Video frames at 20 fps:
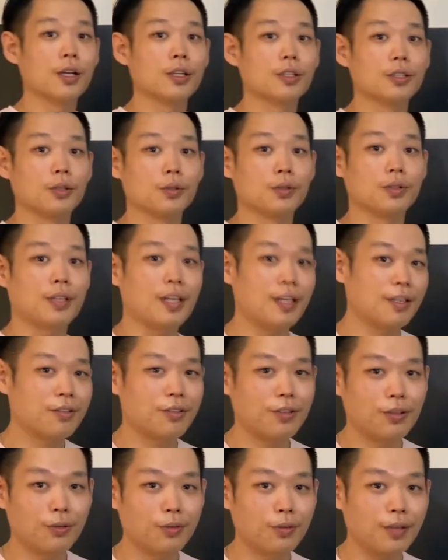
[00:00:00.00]
So stay
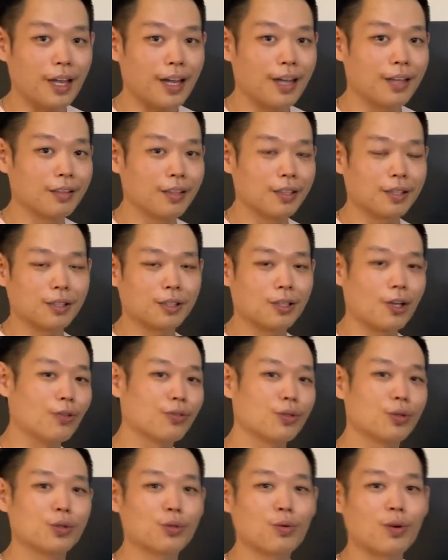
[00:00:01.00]
tuned and let's
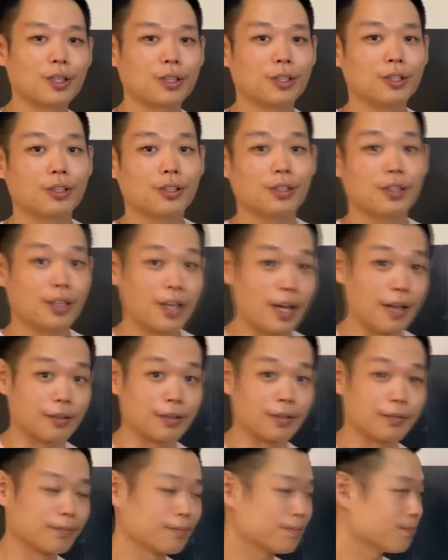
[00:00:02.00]
solve those questions together.
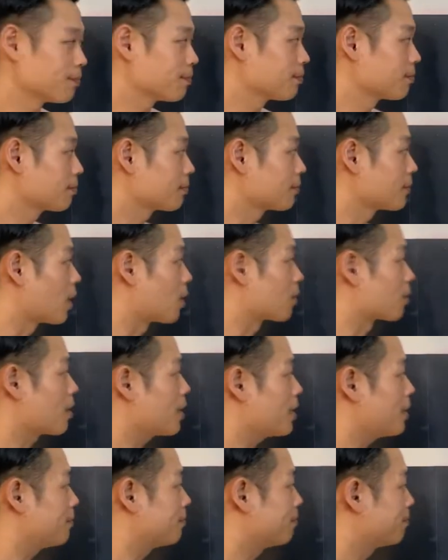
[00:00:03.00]
All
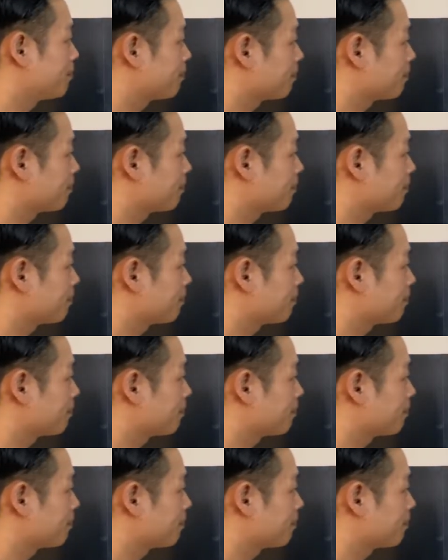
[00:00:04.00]
right.